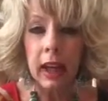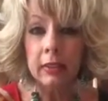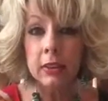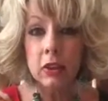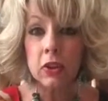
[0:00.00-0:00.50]

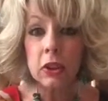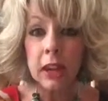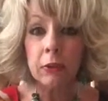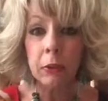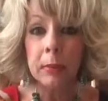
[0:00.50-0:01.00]
And this is a
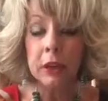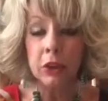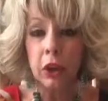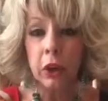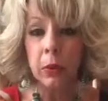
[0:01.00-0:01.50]
thing for me
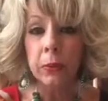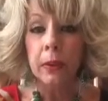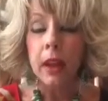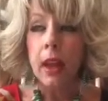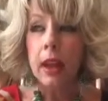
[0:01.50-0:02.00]
too.
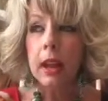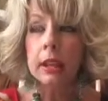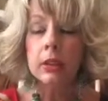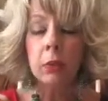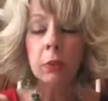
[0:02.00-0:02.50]

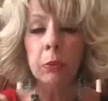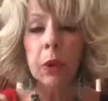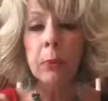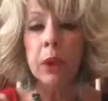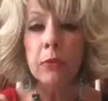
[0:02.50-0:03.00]
Is that when
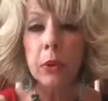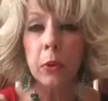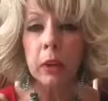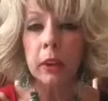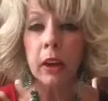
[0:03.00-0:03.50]
we pray for the
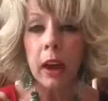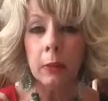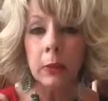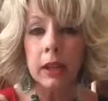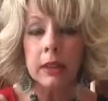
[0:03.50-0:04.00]
will of
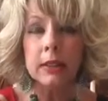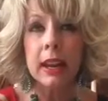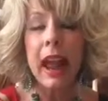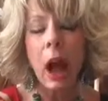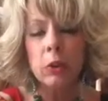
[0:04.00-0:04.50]
God, we got to
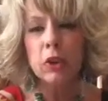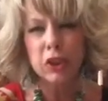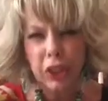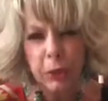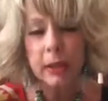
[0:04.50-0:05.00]
say, how
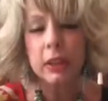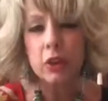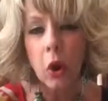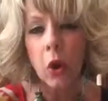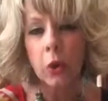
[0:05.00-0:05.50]
serious
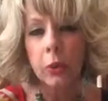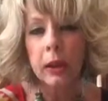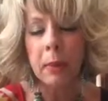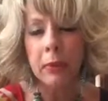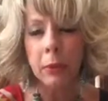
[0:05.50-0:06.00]
are we
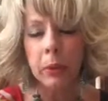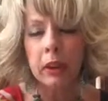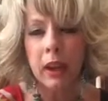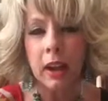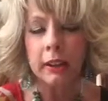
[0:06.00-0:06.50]
about the will
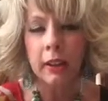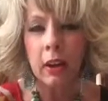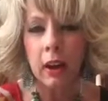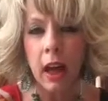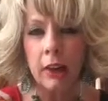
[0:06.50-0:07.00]
of God in
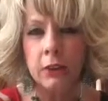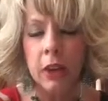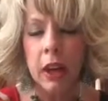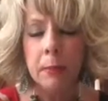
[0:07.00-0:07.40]
our lives?